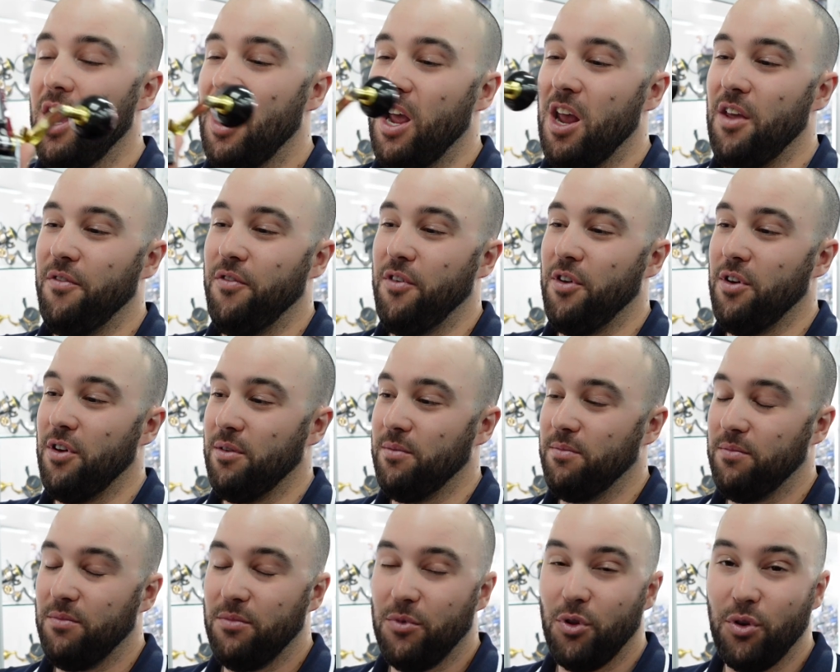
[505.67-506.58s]
if
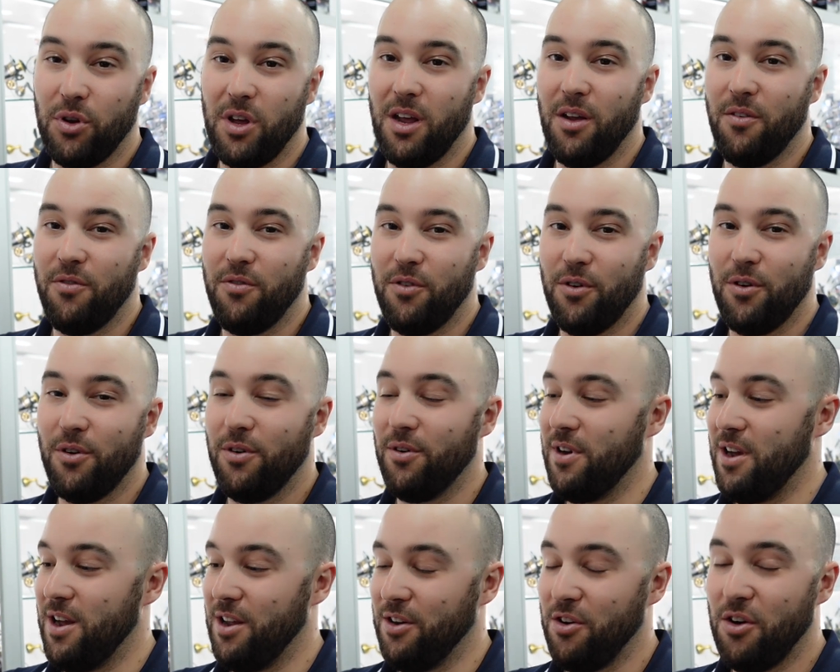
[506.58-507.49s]
you're looking
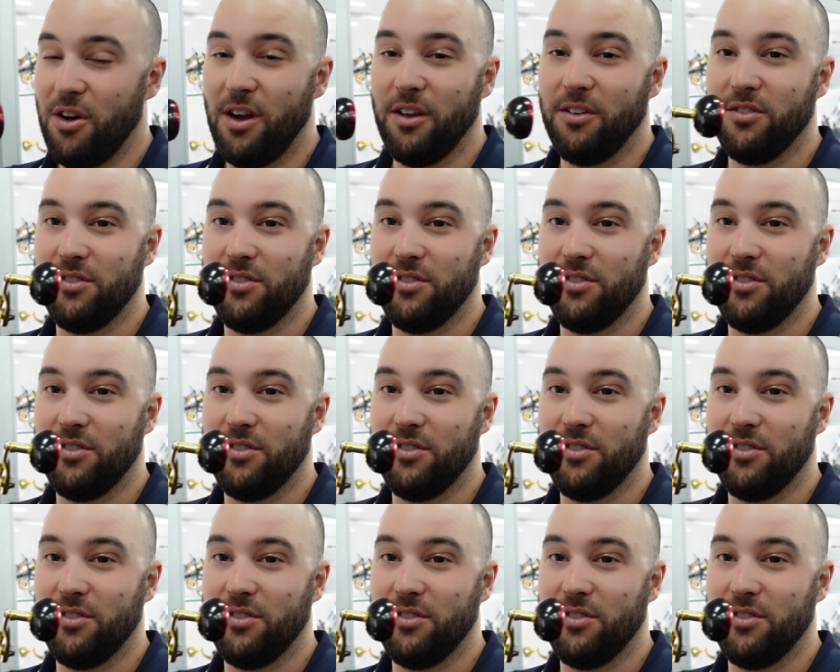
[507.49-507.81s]
for a nice